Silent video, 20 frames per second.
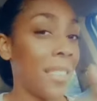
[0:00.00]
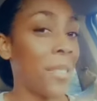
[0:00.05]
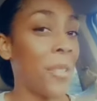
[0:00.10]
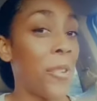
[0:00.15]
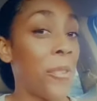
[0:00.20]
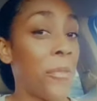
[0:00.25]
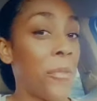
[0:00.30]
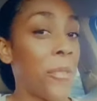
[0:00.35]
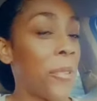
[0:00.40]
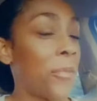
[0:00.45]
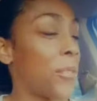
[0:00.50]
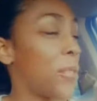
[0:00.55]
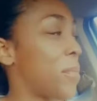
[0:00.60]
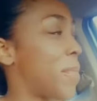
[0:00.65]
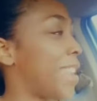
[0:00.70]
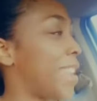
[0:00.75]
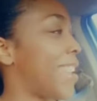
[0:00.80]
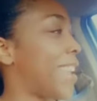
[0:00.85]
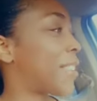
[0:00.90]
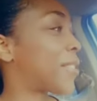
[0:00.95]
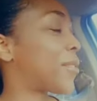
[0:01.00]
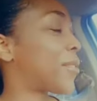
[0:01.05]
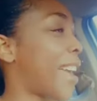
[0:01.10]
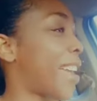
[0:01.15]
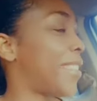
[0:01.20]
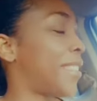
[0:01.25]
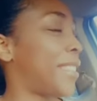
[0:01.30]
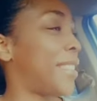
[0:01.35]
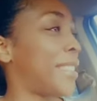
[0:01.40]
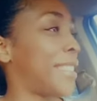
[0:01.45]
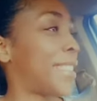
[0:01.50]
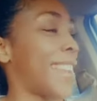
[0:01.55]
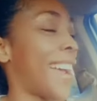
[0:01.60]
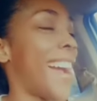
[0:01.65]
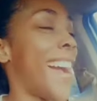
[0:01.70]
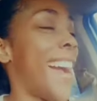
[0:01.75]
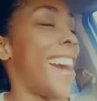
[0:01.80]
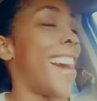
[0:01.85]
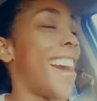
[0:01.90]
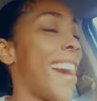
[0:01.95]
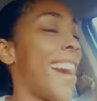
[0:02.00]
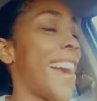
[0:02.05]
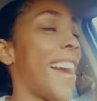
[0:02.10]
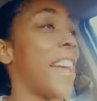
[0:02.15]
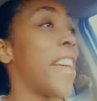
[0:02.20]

Don't vote for me, next rising star.